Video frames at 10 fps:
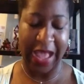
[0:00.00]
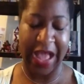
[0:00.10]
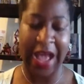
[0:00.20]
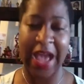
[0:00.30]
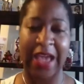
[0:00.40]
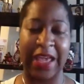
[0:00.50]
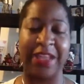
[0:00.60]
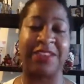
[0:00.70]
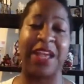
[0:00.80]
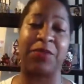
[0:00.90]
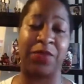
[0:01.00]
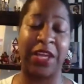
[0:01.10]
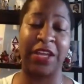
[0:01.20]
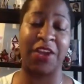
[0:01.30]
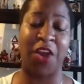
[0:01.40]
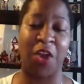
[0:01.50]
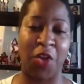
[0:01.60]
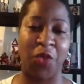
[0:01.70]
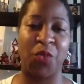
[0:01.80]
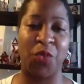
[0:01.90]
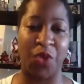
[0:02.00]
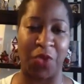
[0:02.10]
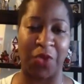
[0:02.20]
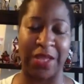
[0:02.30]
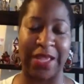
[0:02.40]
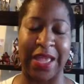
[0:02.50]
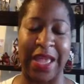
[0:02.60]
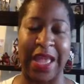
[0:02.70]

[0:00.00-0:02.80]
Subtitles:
As I read her work,